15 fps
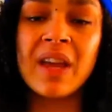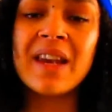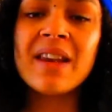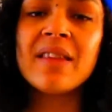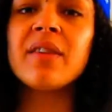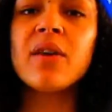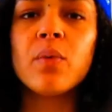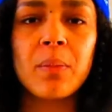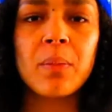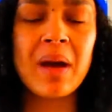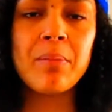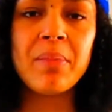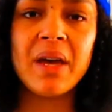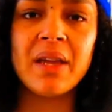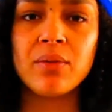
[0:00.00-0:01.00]
anything with my
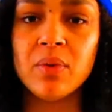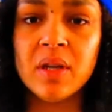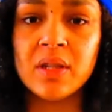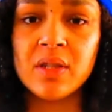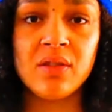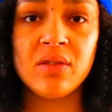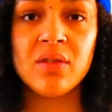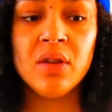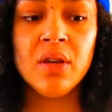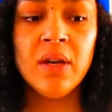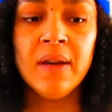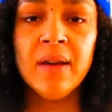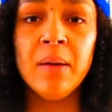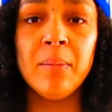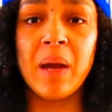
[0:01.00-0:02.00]
bad wrists.
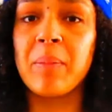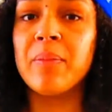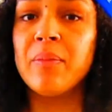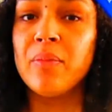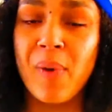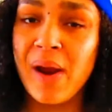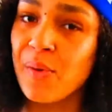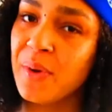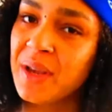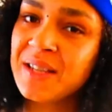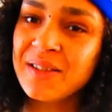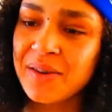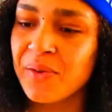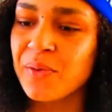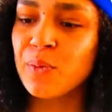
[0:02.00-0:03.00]
My
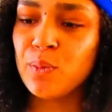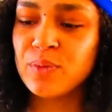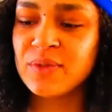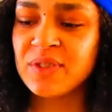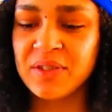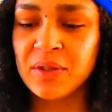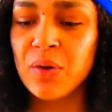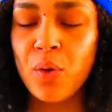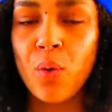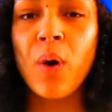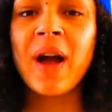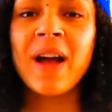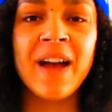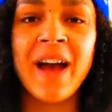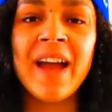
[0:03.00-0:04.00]
wrists are still
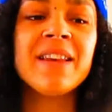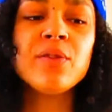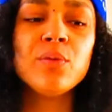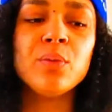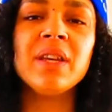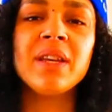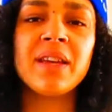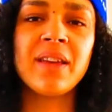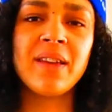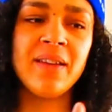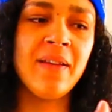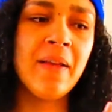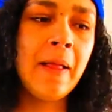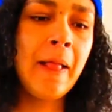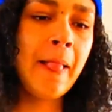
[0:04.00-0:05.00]
kind of weak.
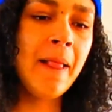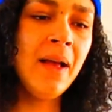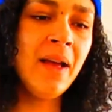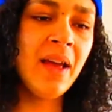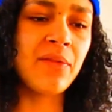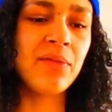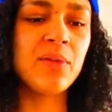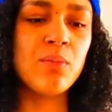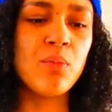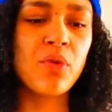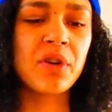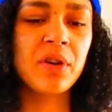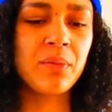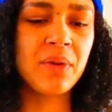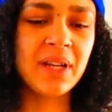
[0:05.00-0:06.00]
Every
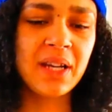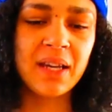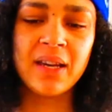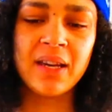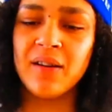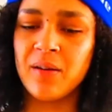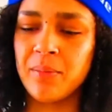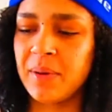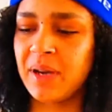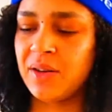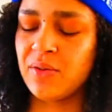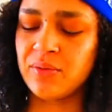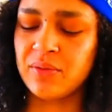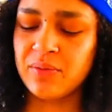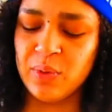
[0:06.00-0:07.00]
morning when I get up, I
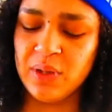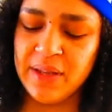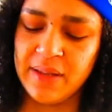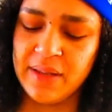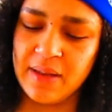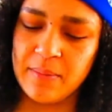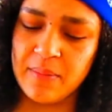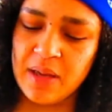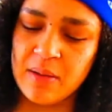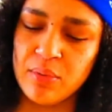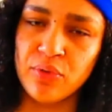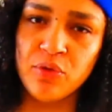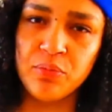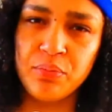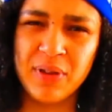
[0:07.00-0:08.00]
don't really am
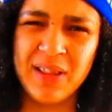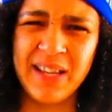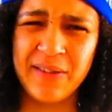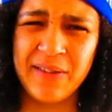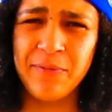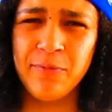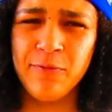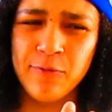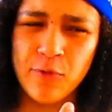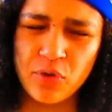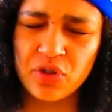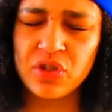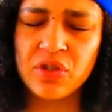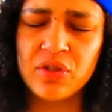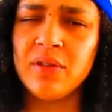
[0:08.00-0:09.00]
able to put like
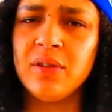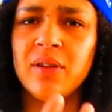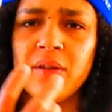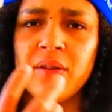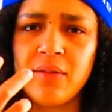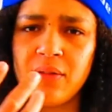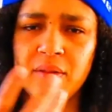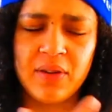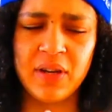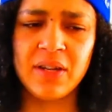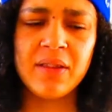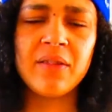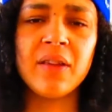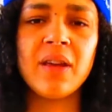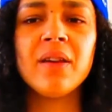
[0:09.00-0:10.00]
force on
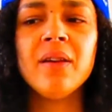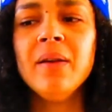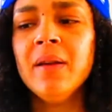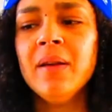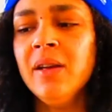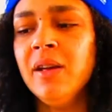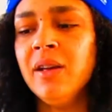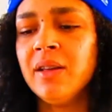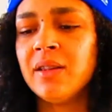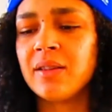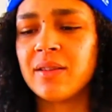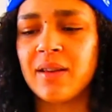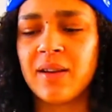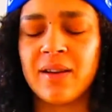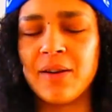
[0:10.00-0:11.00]
anything.
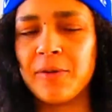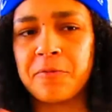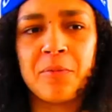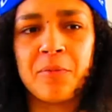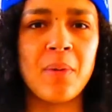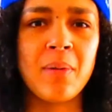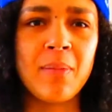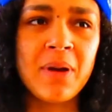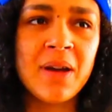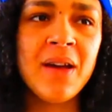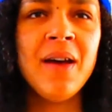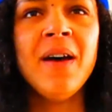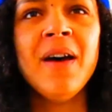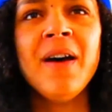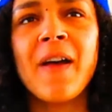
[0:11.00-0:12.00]
I got it from home,
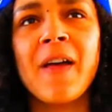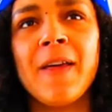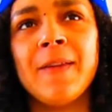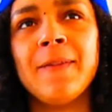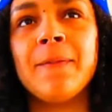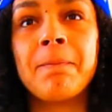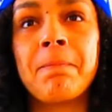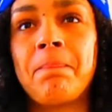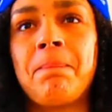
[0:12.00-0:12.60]
and